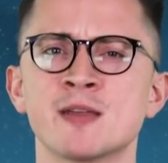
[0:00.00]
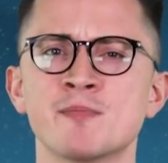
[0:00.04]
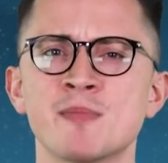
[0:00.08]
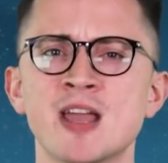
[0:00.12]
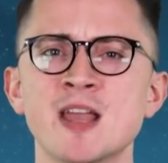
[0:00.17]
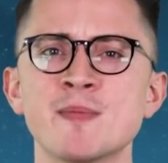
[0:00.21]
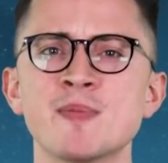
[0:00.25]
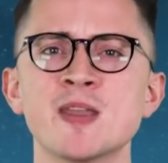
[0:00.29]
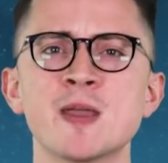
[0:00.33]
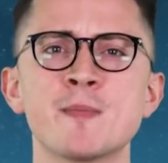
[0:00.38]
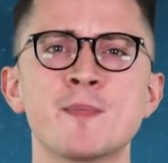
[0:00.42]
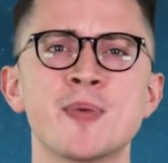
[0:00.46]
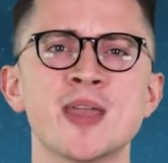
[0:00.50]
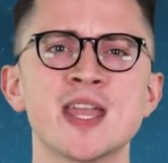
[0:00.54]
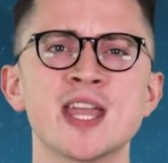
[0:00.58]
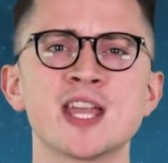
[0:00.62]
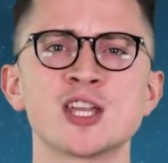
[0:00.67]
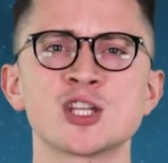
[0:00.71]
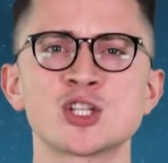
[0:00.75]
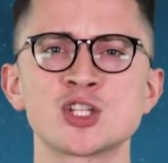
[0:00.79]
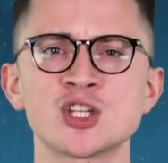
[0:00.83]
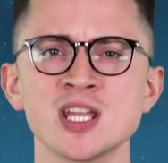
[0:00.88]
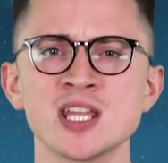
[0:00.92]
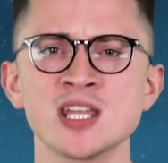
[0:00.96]
maybe at
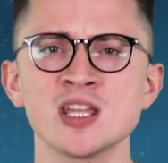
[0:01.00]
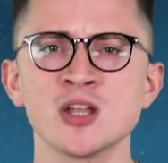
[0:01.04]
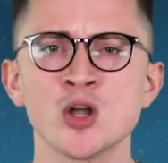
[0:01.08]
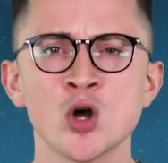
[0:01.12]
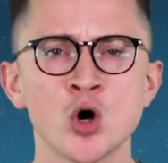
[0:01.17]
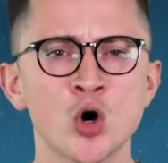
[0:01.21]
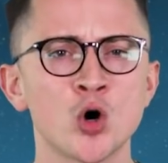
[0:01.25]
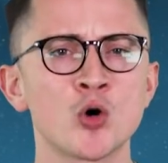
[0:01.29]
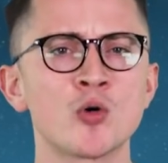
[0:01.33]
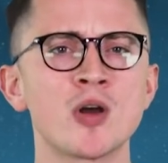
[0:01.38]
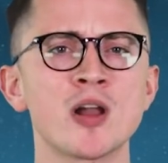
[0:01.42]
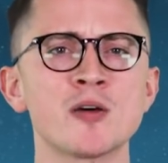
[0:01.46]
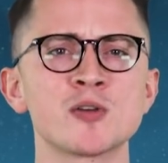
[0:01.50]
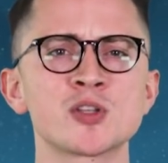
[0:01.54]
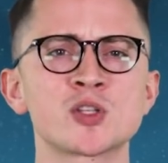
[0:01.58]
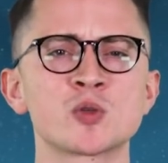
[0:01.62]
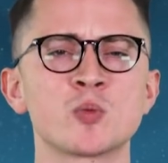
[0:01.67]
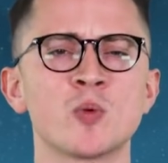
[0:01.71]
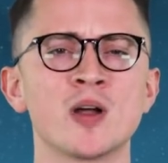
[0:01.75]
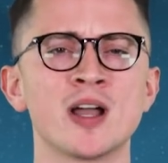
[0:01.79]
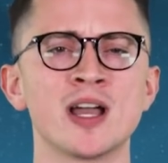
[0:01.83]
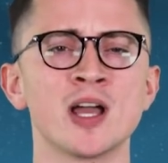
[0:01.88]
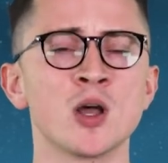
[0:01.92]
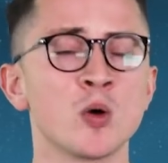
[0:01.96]
PSG or
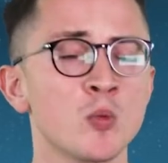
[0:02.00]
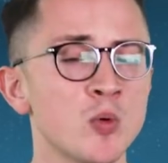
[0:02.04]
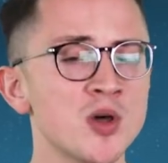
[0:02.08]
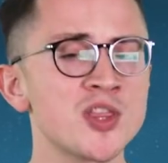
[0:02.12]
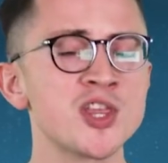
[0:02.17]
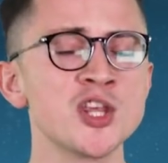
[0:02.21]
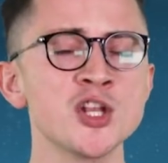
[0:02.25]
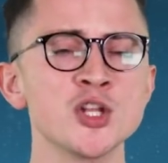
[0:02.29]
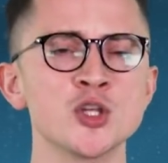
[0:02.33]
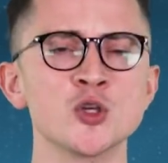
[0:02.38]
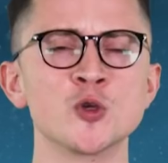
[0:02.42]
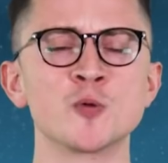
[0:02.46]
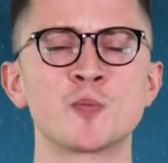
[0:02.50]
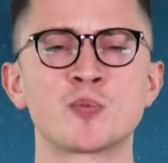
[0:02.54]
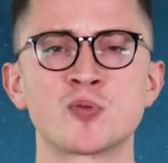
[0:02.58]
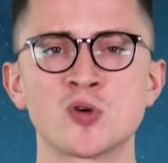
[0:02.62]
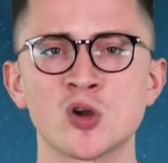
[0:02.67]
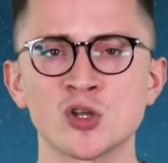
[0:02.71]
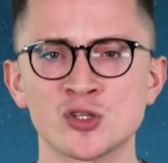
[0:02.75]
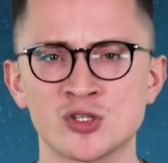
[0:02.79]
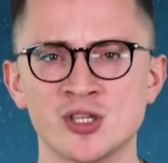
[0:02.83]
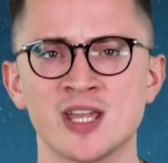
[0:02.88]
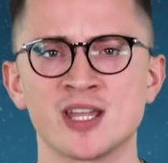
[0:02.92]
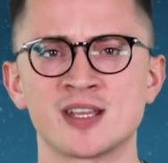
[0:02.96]
elsewhere with a new
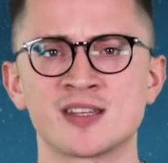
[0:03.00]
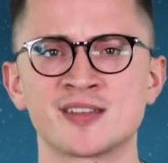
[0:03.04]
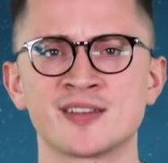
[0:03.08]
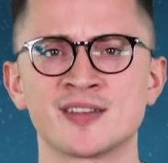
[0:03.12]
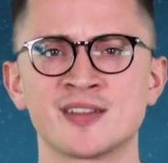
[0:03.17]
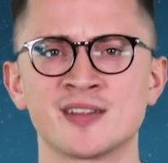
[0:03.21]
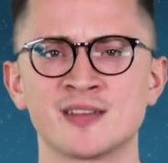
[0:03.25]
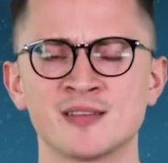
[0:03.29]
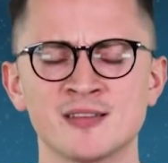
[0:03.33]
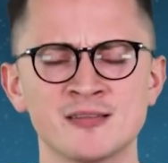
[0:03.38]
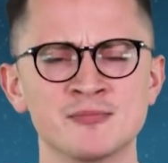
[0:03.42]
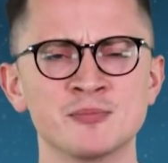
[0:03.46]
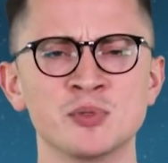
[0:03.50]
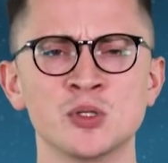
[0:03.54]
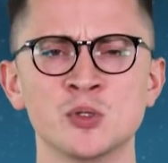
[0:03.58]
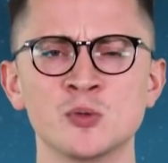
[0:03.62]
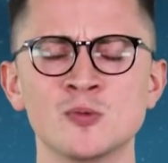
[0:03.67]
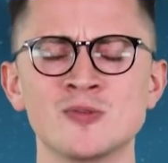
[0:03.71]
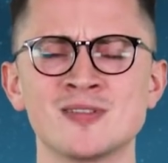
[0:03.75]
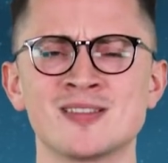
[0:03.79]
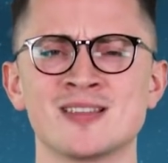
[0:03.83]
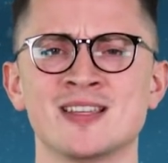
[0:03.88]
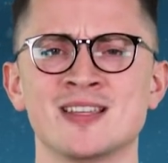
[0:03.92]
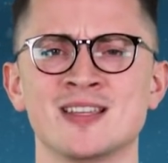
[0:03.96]
project.
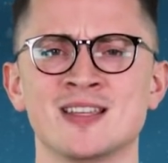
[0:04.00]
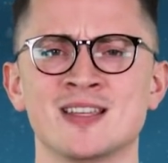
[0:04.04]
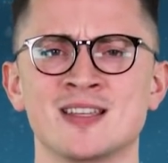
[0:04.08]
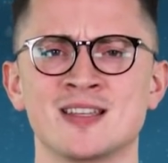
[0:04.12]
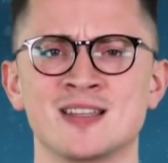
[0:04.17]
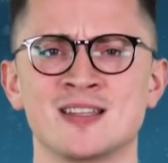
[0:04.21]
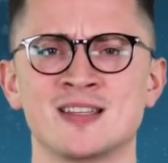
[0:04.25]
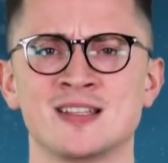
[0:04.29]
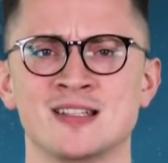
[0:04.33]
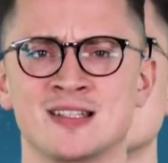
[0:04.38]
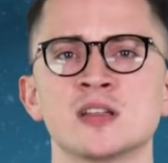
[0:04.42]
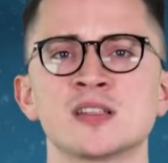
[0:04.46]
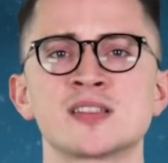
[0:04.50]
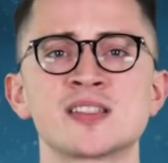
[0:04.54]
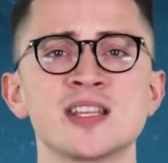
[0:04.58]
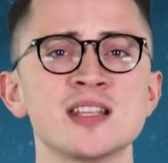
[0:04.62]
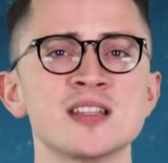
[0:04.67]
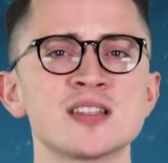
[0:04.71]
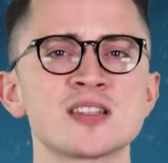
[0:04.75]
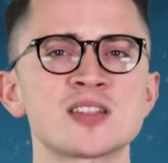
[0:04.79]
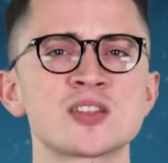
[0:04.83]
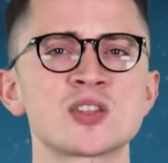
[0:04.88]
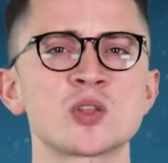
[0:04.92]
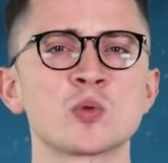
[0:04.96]
Ballsy.
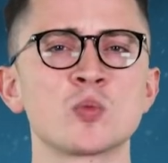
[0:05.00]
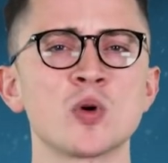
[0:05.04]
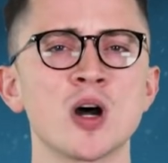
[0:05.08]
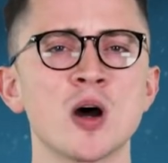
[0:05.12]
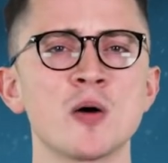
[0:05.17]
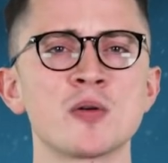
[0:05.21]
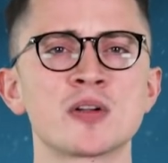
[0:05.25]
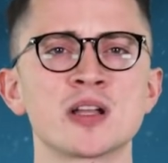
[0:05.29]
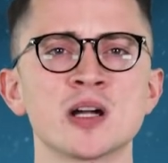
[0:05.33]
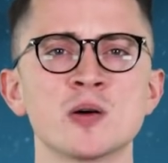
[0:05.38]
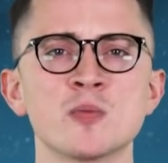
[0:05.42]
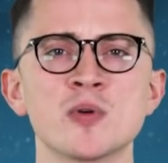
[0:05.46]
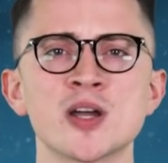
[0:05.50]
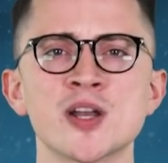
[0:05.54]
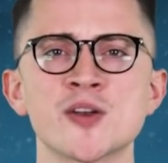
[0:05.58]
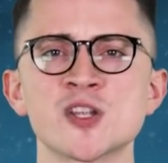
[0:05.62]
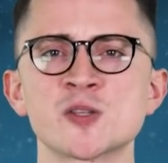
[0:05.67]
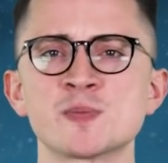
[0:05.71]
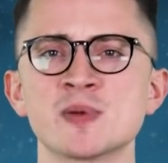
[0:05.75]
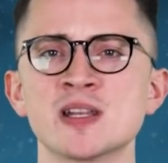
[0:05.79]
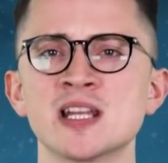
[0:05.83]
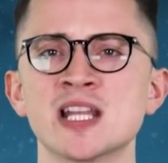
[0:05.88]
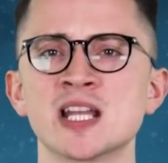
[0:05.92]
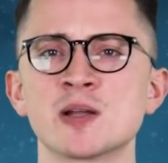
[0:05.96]
Since, the World Cup winner
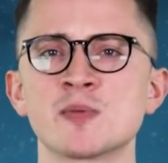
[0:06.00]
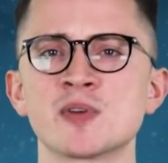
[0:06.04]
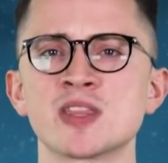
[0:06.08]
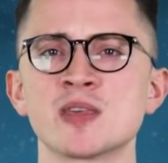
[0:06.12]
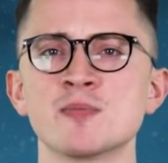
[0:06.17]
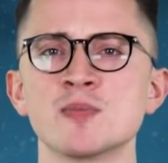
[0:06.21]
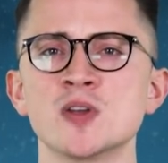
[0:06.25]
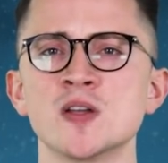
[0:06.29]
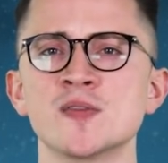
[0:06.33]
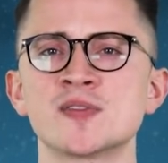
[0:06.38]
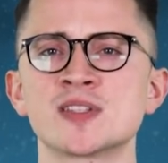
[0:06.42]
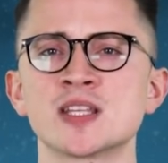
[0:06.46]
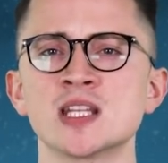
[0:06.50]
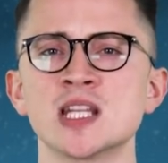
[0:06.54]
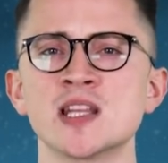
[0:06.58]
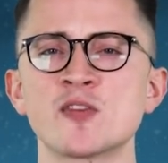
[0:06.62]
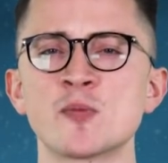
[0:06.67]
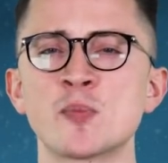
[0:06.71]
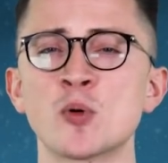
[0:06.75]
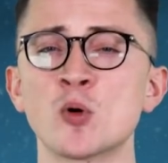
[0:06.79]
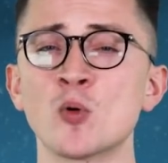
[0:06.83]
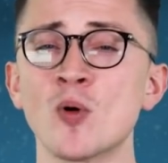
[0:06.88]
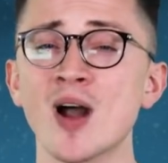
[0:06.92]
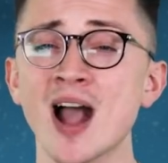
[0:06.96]
has been linked with a move to
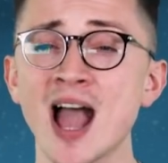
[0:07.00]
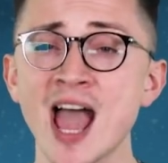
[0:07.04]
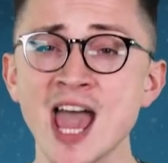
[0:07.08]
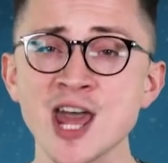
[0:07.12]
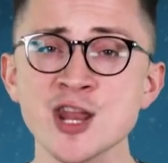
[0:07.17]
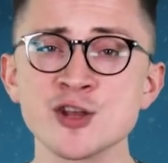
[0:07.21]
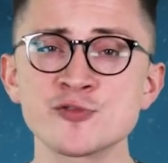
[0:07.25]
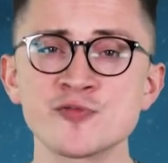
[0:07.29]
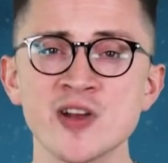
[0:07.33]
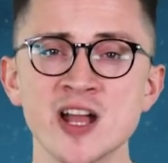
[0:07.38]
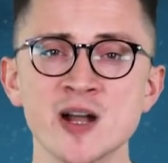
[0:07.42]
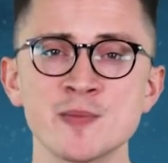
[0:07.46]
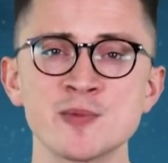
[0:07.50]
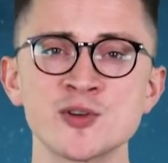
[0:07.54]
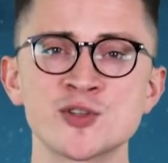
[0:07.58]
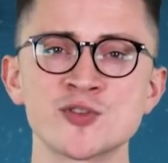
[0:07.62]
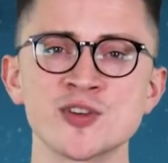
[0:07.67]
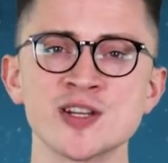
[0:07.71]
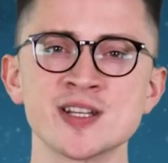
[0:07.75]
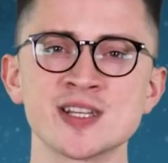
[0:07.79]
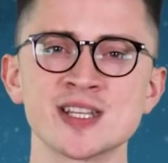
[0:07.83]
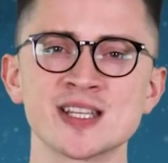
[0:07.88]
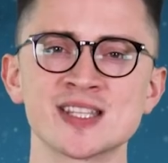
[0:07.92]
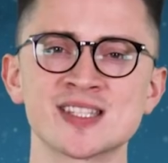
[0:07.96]
Liverpool and Real
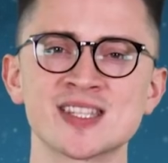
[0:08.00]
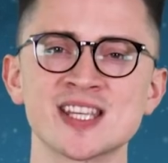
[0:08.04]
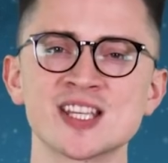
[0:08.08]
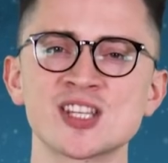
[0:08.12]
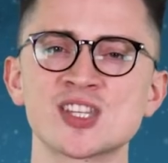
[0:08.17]
Madrid as they